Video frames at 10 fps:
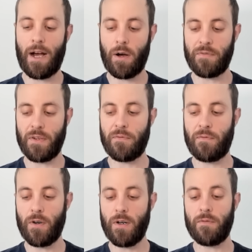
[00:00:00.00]
out of your
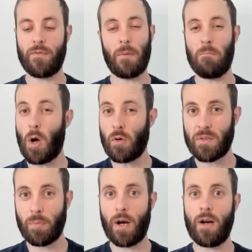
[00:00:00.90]
foot for the
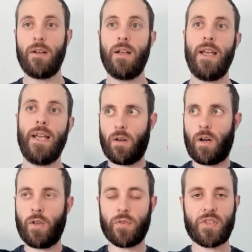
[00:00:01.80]
most part.
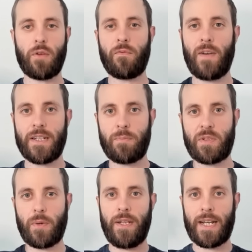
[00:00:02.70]
I also flicked
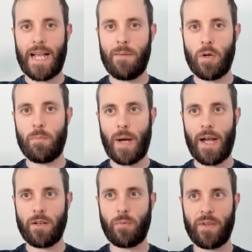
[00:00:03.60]
between the camo
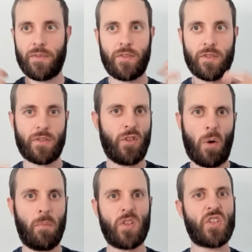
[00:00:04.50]
bag with just
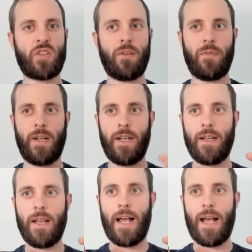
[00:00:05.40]
not much stuff in it